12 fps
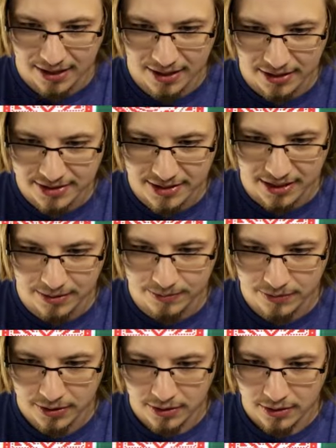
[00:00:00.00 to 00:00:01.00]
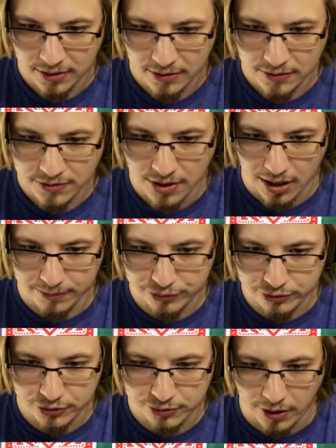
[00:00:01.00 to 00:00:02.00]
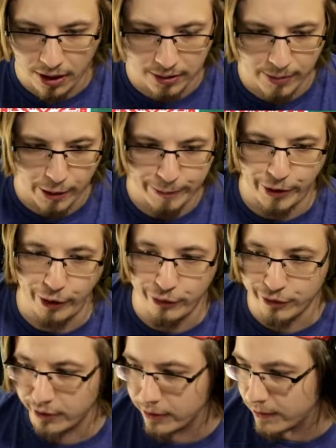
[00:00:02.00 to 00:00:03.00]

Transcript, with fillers: it's like I'm, it's like I'm talking about poker.